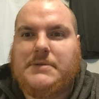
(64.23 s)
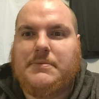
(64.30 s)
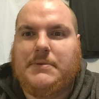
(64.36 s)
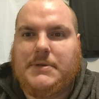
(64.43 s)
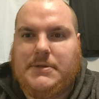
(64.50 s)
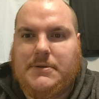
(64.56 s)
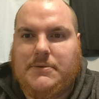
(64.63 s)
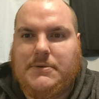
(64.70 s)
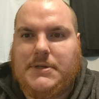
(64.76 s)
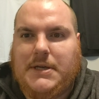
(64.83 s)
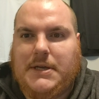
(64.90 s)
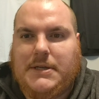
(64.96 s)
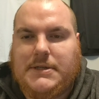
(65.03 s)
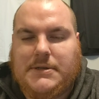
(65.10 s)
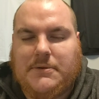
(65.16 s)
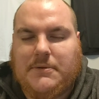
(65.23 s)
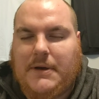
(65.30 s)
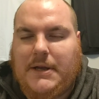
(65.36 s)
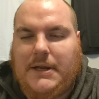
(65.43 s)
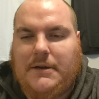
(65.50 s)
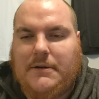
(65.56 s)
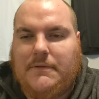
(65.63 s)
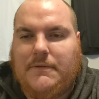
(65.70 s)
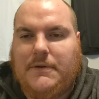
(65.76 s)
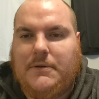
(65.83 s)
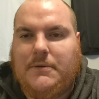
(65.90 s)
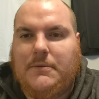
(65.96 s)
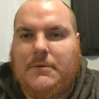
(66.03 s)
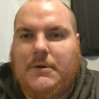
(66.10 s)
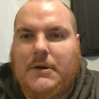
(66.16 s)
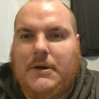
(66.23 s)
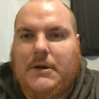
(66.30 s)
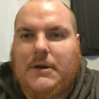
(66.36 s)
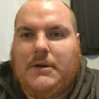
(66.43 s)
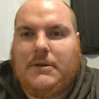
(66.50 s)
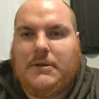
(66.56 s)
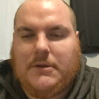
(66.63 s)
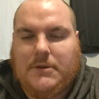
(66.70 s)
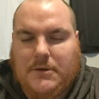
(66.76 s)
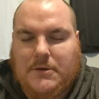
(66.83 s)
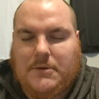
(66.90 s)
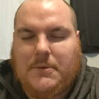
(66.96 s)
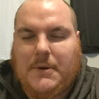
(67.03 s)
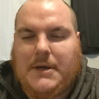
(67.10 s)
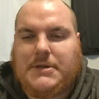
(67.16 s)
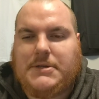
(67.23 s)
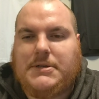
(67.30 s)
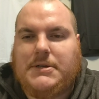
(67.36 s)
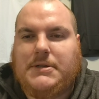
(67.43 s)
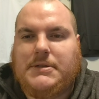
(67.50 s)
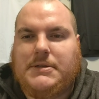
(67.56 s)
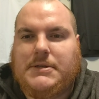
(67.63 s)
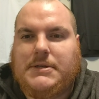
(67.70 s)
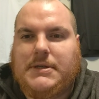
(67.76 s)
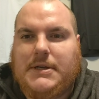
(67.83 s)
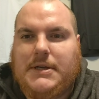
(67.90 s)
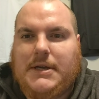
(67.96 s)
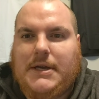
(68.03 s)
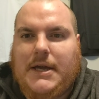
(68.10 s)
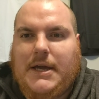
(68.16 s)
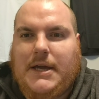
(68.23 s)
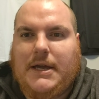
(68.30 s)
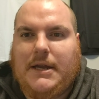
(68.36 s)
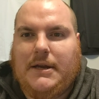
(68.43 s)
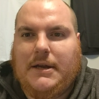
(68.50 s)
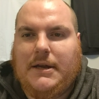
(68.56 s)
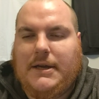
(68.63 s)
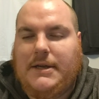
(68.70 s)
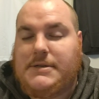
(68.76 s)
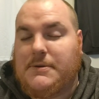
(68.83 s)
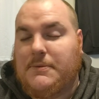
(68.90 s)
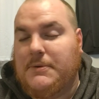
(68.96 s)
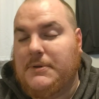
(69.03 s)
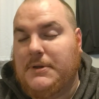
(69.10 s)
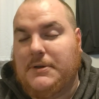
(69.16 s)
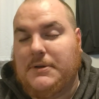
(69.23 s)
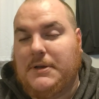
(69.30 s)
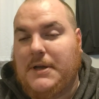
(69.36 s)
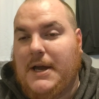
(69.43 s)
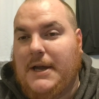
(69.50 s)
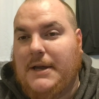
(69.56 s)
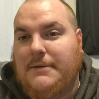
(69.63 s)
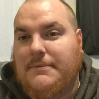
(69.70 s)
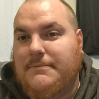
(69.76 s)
Wisniewski. It's a great interview, good questions, and he's a really good guy.